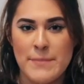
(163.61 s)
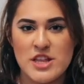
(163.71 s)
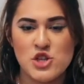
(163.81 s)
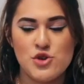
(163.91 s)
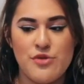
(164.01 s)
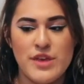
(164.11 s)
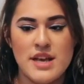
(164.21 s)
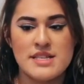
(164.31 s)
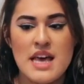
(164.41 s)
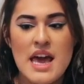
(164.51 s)
But the truth
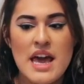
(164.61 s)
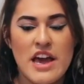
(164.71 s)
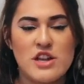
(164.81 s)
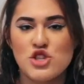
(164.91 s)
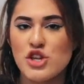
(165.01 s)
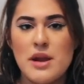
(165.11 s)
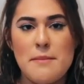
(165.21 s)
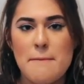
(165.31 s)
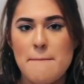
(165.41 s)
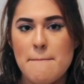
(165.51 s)
is, it shouldn't
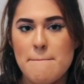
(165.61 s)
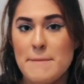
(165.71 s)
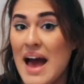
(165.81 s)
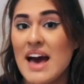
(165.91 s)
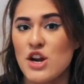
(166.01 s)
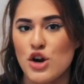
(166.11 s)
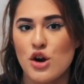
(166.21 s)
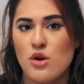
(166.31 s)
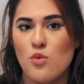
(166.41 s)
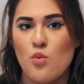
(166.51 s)

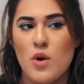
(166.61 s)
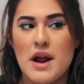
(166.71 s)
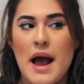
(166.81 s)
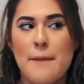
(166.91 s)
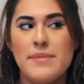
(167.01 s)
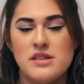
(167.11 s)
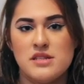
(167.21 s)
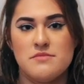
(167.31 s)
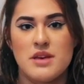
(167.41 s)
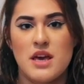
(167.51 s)
matter what happened
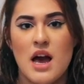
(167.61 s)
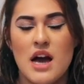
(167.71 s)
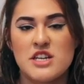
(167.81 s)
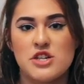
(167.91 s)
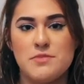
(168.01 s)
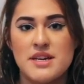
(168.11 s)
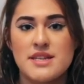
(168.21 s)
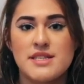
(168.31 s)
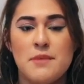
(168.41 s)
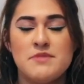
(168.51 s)
to me. I should be
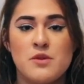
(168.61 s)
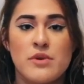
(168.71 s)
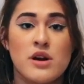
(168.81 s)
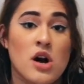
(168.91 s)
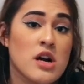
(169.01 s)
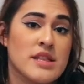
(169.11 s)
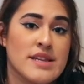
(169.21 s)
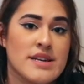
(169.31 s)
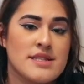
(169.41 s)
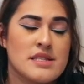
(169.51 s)
accepted
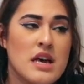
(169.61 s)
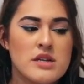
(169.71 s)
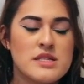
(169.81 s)
regardless.